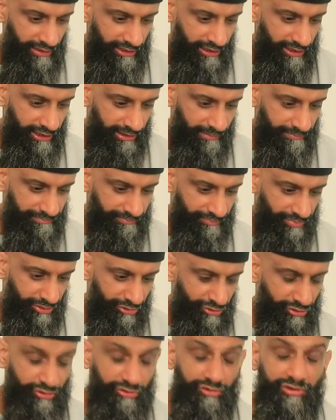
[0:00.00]
Um,
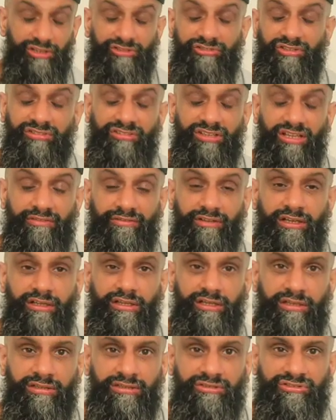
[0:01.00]
so it's a silver,
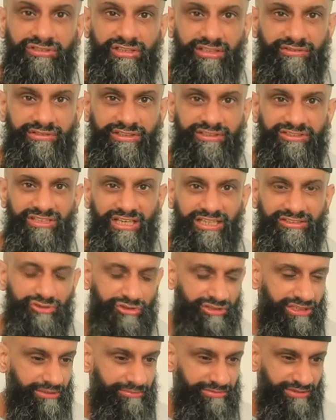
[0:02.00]
still inside,
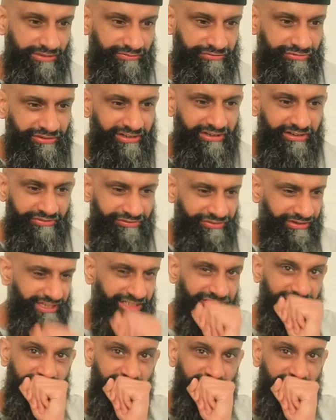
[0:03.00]
so keeps it fresh.